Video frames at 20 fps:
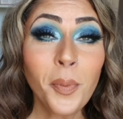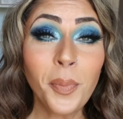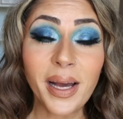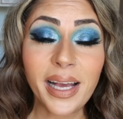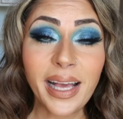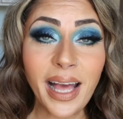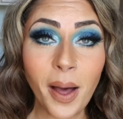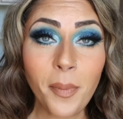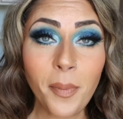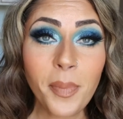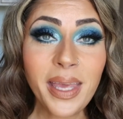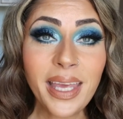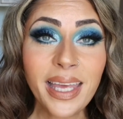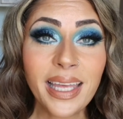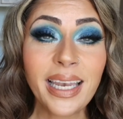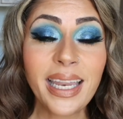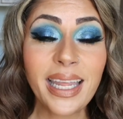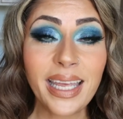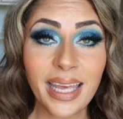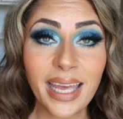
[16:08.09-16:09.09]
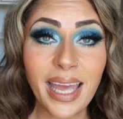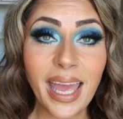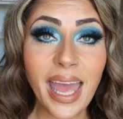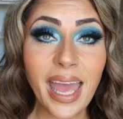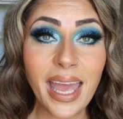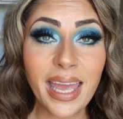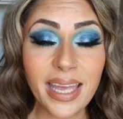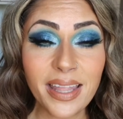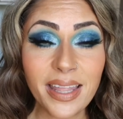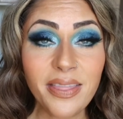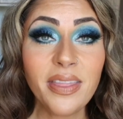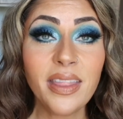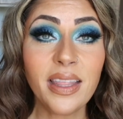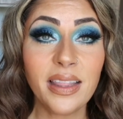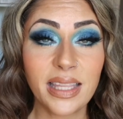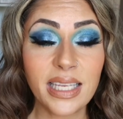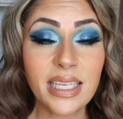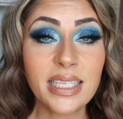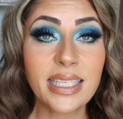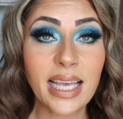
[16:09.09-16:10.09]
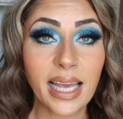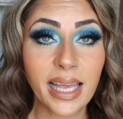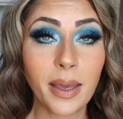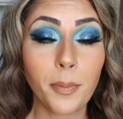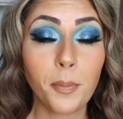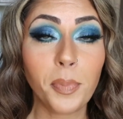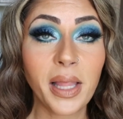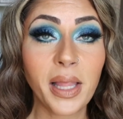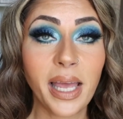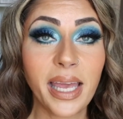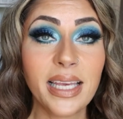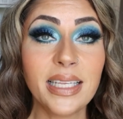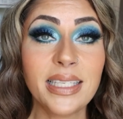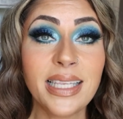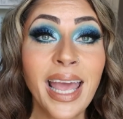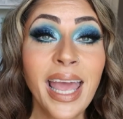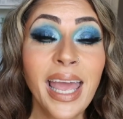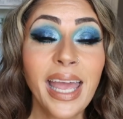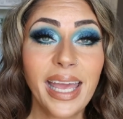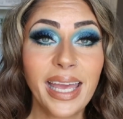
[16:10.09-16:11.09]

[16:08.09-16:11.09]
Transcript: but coming in in the second place